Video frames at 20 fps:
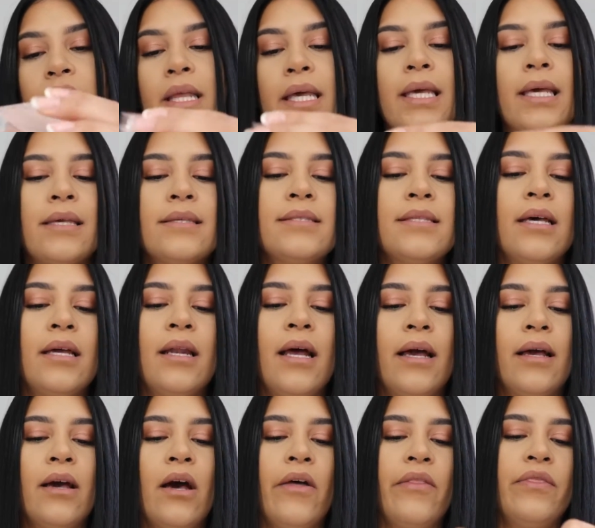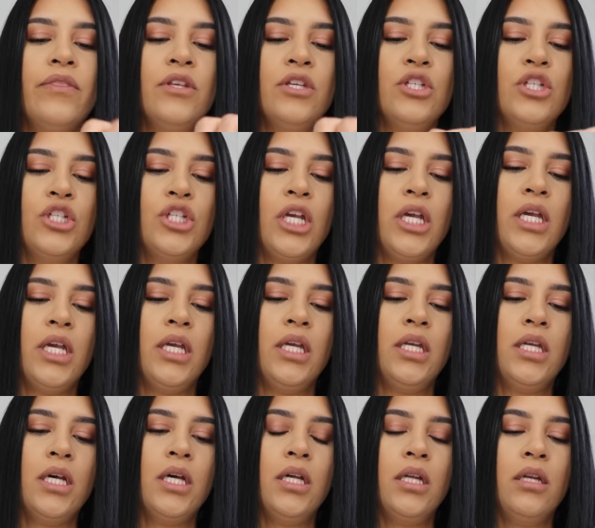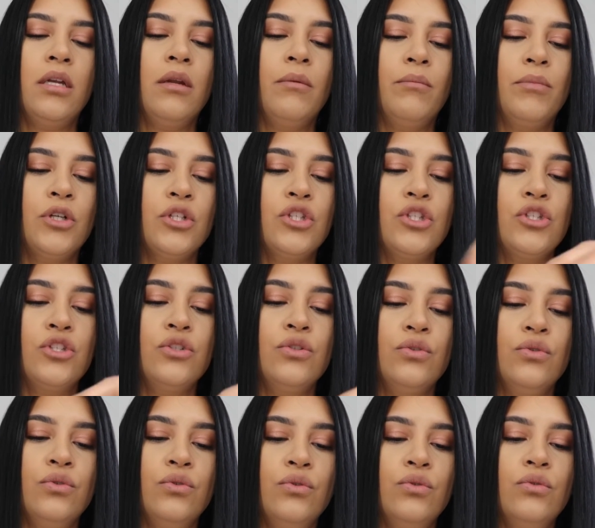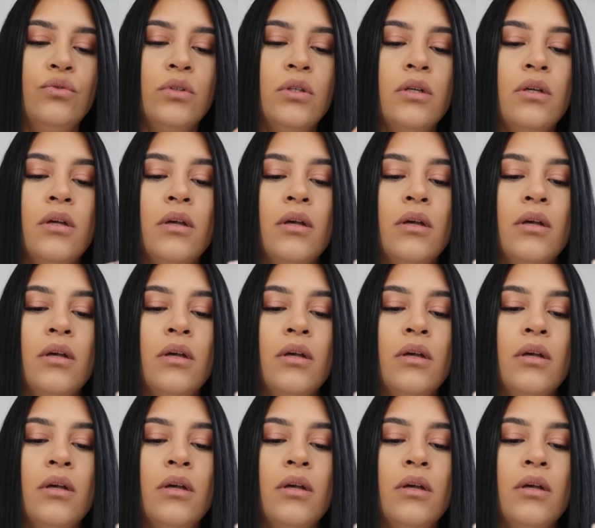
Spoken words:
Like I said, I got the shade number 2.